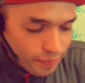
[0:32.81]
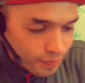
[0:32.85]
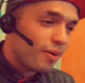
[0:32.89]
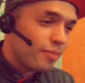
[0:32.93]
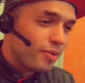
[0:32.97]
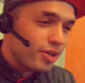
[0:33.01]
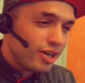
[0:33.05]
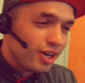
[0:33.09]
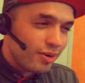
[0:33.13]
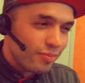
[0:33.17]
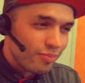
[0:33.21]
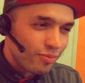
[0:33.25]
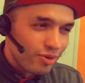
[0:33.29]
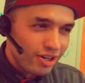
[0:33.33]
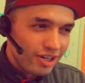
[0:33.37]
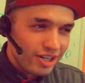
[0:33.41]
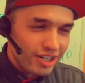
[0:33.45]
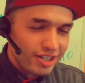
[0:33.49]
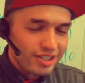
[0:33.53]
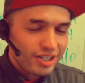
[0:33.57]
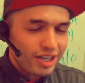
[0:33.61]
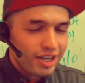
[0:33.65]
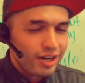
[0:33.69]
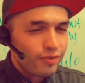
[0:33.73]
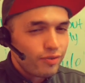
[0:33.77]
I mean, I'm pretty
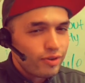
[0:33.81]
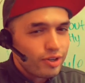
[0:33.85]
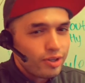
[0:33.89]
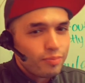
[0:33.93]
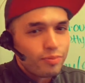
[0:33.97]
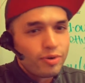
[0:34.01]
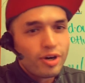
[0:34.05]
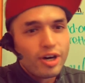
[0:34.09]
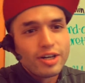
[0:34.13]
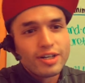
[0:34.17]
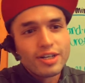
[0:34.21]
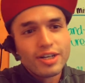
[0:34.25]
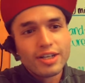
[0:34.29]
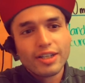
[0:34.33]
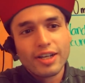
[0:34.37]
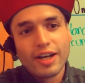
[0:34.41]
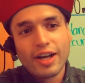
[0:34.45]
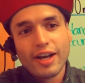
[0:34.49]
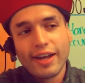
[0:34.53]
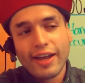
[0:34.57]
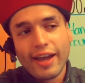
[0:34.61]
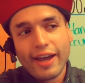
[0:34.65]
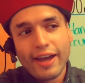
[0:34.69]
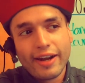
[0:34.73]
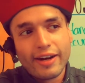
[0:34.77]
excited for the project.
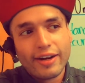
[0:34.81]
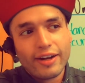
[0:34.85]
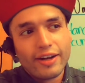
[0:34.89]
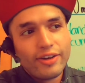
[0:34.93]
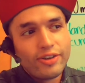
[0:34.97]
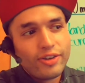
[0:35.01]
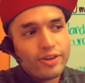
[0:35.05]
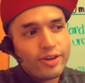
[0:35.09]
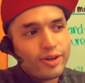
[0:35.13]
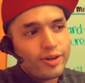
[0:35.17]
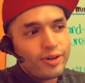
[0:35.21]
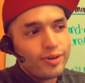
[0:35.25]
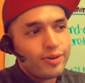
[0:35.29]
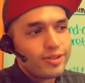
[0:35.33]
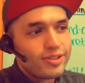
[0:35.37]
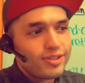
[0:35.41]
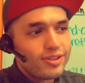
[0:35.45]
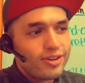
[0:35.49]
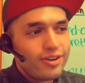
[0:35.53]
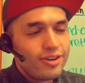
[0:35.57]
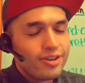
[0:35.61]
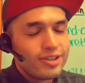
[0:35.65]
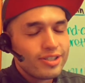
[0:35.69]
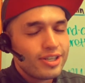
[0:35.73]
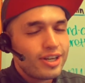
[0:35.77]
I had other
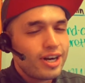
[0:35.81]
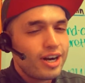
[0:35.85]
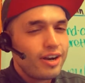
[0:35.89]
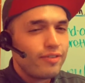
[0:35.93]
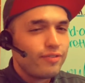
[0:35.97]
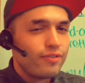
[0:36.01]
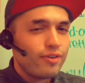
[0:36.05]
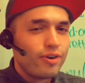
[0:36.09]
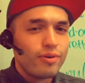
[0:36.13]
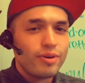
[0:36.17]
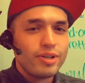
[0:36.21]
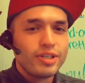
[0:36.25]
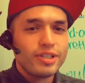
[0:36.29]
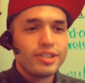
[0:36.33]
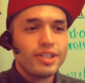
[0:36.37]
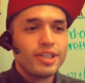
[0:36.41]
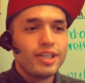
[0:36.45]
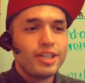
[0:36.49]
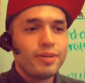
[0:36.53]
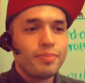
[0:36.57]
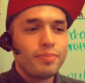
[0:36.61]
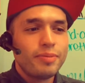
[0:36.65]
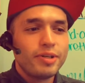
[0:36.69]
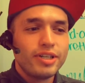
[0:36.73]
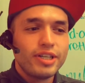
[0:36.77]
songs that I've always
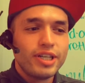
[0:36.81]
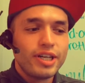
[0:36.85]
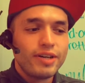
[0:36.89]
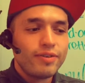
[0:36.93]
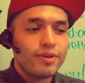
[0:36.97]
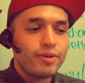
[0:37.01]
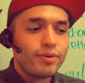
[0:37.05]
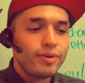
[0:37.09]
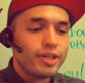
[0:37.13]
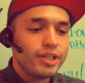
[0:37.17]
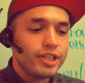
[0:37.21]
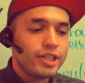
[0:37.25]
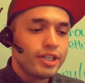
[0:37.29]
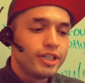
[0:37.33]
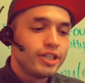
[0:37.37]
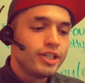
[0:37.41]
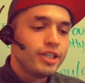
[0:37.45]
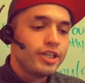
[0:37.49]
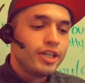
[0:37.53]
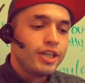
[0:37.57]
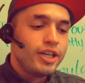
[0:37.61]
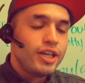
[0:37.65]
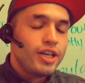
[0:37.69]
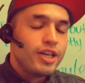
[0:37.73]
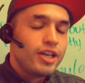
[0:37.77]
did, but never really
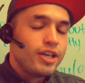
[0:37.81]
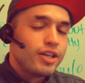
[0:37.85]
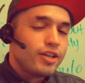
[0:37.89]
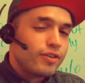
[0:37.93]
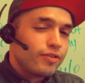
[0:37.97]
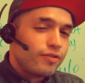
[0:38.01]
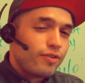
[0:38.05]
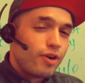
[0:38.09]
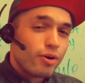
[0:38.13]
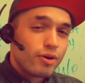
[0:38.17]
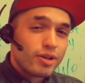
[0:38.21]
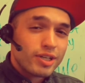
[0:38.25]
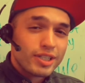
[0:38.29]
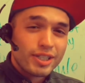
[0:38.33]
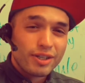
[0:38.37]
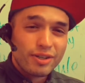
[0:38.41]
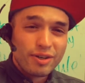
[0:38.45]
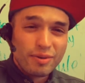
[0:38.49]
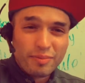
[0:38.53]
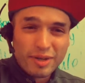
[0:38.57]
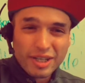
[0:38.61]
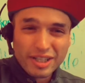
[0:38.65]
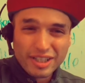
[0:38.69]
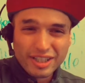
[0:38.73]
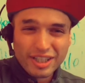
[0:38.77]
focused on
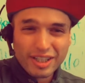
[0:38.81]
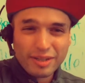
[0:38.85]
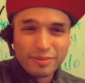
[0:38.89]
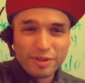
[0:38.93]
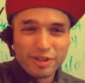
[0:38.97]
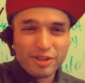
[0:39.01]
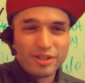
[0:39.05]
a mixtape.